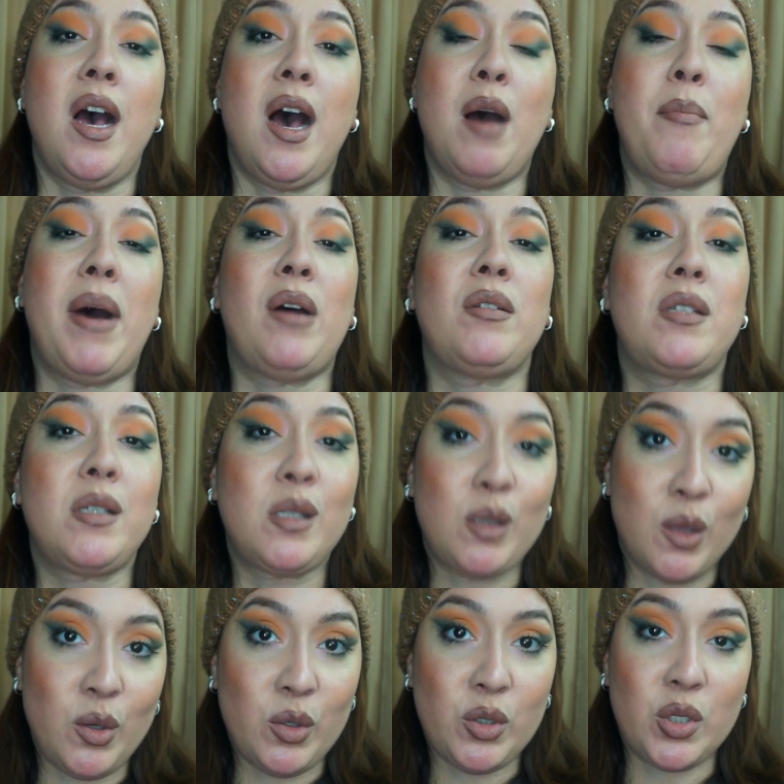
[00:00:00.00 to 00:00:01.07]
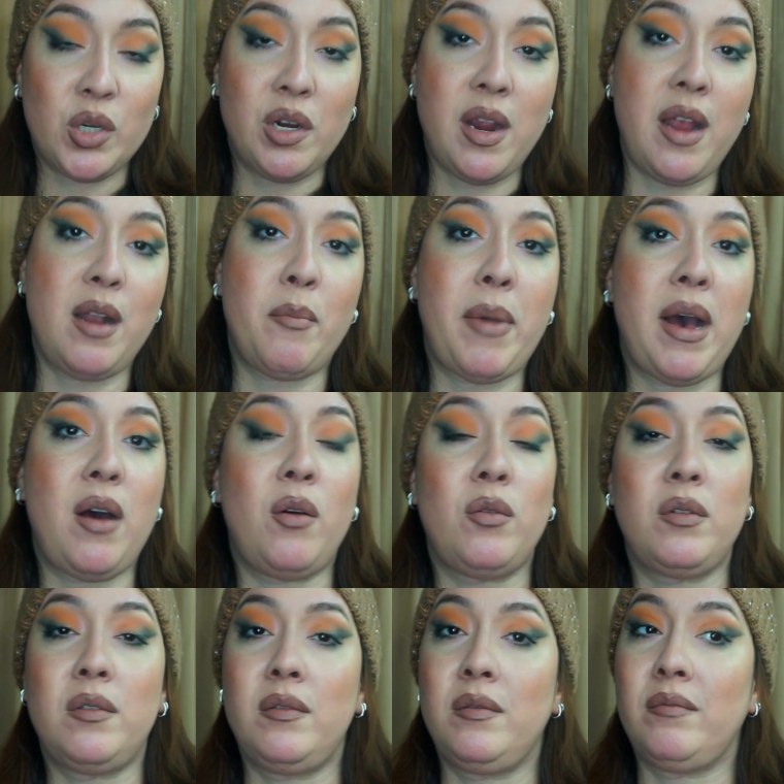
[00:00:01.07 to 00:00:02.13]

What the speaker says: about disclosure and about